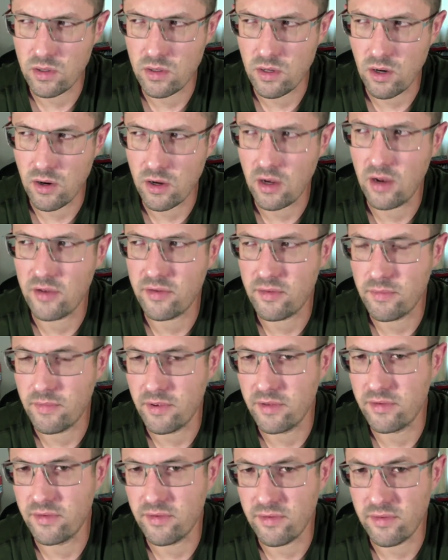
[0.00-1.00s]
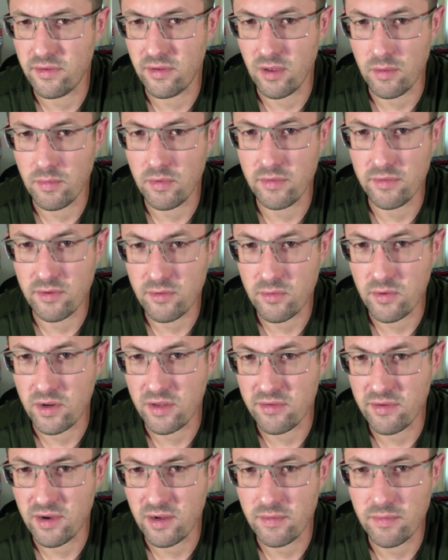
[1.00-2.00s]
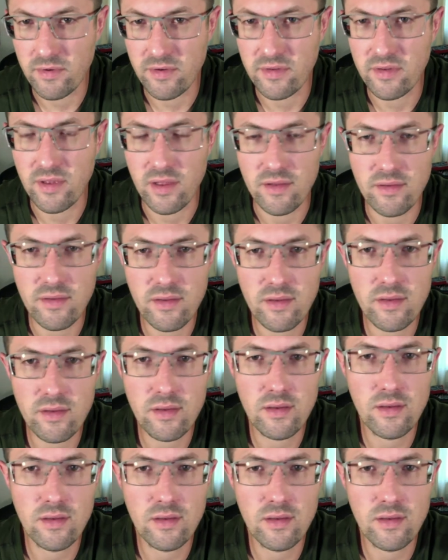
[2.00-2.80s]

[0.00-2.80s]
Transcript: our cost of business is up over 25%